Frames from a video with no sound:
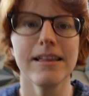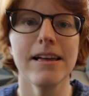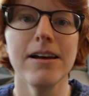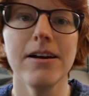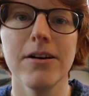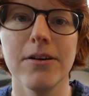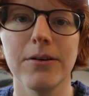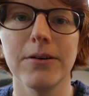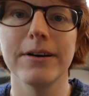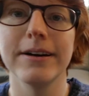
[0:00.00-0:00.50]

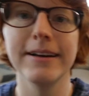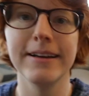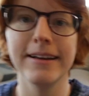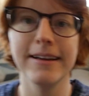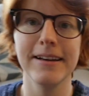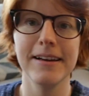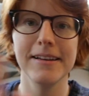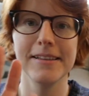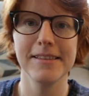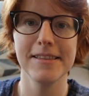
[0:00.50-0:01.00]
Aglow.
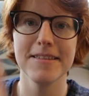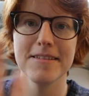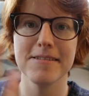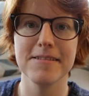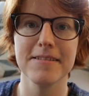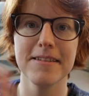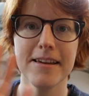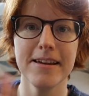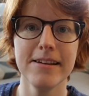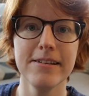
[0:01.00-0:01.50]
This
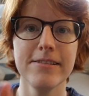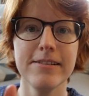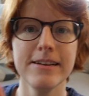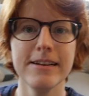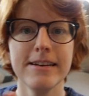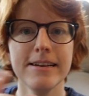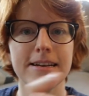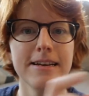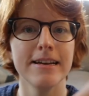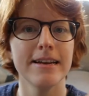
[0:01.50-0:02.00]
is
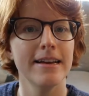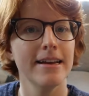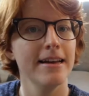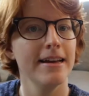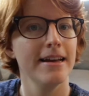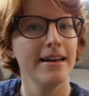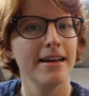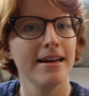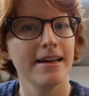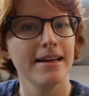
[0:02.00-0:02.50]
Erin.
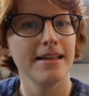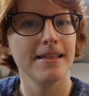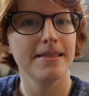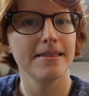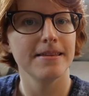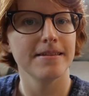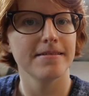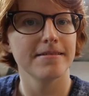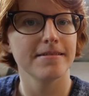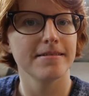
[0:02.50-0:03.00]

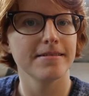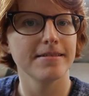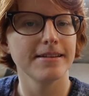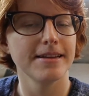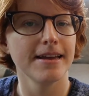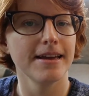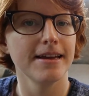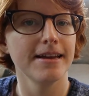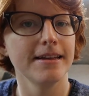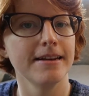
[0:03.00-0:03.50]
This is
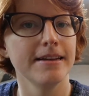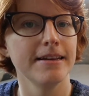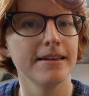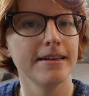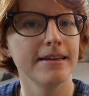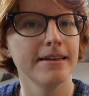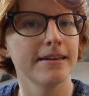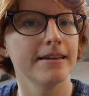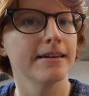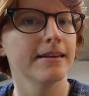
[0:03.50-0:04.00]
Ted.